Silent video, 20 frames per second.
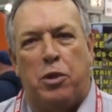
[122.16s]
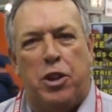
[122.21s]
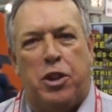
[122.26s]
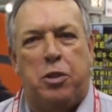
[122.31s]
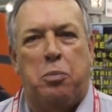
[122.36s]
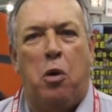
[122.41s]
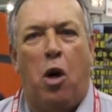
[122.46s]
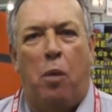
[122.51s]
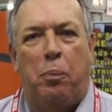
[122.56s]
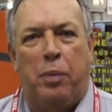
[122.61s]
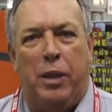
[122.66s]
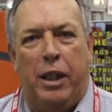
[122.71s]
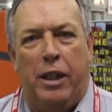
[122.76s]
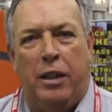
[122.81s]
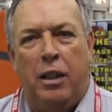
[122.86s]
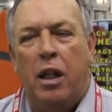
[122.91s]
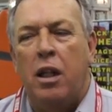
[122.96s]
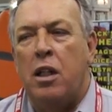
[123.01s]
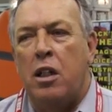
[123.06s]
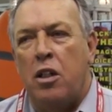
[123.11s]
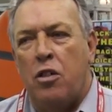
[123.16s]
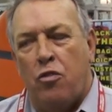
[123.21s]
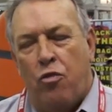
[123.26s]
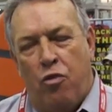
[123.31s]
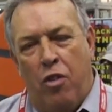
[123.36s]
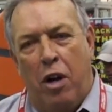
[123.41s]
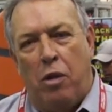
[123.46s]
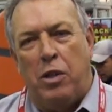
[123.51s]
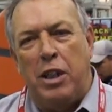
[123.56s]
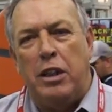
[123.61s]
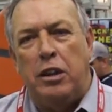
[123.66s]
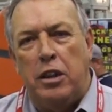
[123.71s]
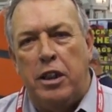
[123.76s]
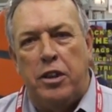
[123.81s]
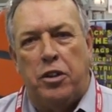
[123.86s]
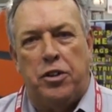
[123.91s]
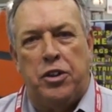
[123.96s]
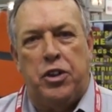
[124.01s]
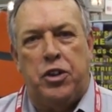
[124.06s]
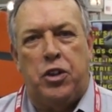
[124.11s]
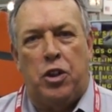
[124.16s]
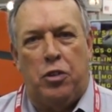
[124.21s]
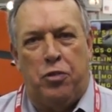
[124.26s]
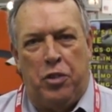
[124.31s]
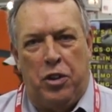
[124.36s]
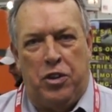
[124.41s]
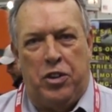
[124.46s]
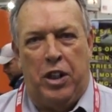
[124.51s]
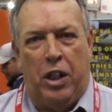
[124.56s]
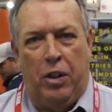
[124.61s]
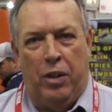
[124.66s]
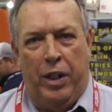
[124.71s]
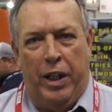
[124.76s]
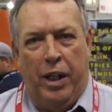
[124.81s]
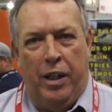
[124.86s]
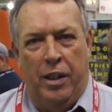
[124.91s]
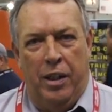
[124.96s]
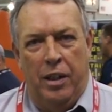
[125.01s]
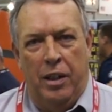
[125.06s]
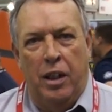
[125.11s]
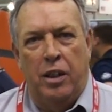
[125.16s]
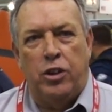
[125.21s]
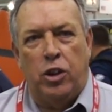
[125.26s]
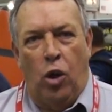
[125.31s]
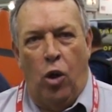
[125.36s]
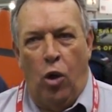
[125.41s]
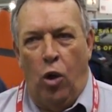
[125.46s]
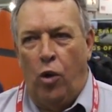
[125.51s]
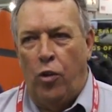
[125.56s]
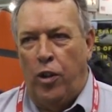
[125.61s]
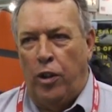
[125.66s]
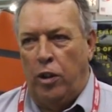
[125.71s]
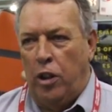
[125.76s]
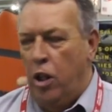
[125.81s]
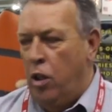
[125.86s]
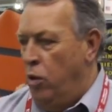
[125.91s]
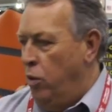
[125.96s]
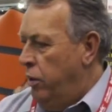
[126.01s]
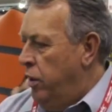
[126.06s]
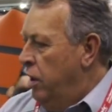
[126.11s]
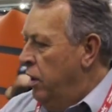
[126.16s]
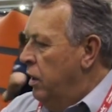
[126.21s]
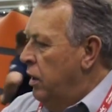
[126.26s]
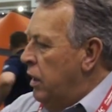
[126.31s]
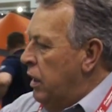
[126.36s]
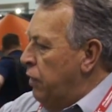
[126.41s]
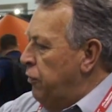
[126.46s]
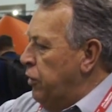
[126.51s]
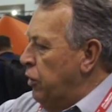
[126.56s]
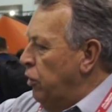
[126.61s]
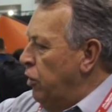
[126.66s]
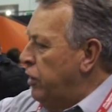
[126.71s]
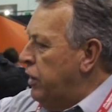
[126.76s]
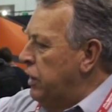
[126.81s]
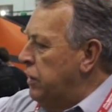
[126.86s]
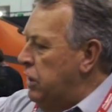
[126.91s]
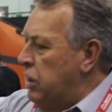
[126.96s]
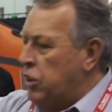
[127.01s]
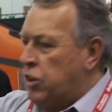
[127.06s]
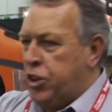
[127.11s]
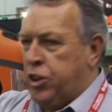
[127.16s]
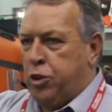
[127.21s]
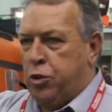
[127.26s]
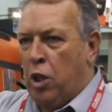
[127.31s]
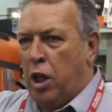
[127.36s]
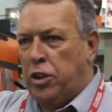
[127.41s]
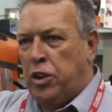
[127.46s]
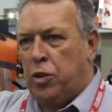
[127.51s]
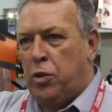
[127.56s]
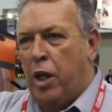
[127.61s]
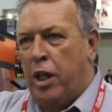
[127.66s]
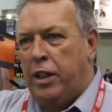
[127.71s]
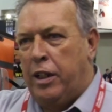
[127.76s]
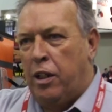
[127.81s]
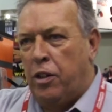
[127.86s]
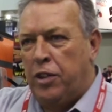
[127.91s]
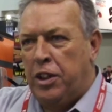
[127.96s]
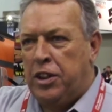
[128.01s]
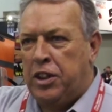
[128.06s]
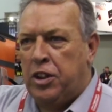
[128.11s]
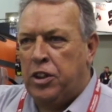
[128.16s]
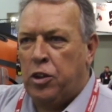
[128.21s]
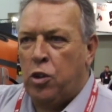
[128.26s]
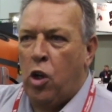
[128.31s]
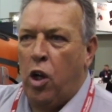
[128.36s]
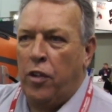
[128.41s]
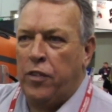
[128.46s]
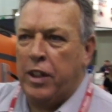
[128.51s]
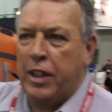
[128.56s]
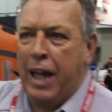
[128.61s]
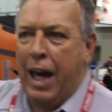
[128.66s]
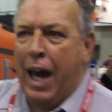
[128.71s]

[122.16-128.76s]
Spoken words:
with a small pin? Very little surface area to hold the load. If you look at these struts right here, this is called an